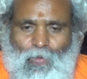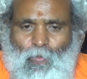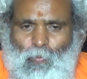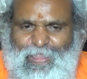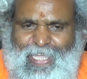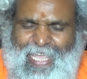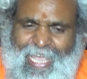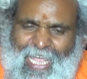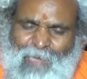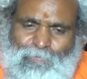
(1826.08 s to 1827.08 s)
with the
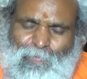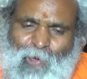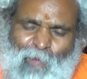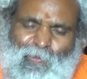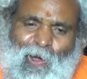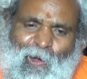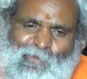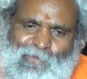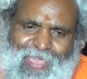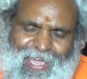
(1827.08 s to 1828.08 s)
help of
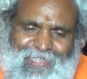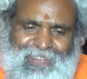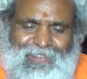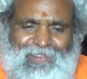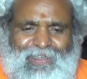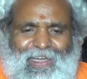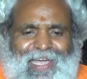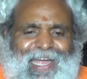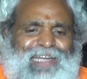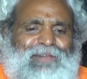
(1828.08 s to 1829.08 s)
abhyasa
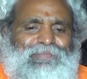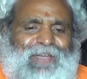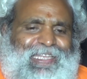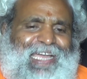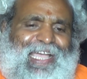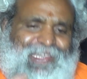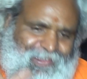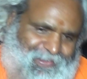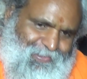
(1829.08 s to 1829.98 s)
and vairagya.